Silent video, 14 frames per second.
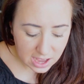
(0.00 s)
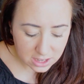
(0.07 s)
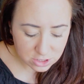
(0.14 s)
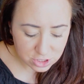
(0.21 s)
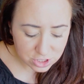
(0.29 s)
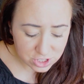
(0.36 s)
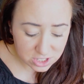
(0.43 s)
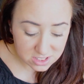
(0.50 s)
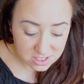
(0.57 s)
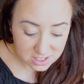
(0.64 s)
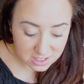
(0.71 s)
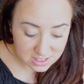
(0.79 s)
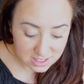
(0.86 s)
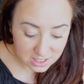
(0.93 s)
and just use
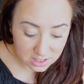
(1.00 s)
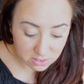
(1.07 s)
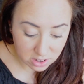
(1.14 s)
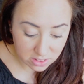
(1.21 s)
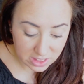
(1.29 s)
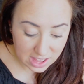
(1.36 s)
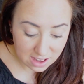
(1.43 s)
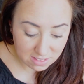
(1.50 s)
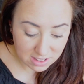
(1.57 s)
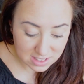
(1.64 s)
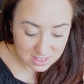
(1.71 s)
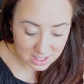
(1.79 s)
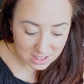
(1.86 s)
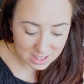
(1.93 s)
concealer on the
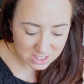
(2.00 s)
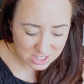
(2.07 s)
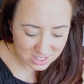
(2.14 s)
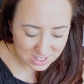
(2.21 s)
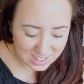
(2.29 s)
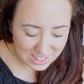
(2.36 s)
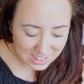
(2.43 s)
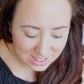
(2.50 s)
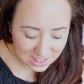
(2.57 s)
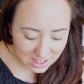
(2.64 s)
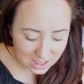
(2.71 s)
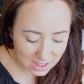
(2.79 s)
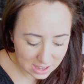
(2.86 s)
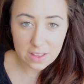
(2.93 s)
areas that you actually need
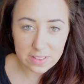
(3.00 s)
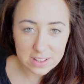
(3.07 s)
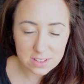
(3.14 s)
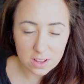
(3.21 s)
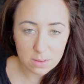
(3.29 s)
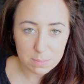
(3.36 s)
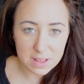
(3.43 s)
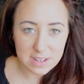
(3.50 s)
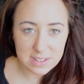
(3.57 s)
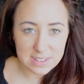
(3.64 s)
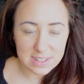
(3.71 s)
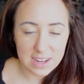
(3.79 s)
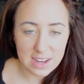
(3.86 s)
it. And now that's all blended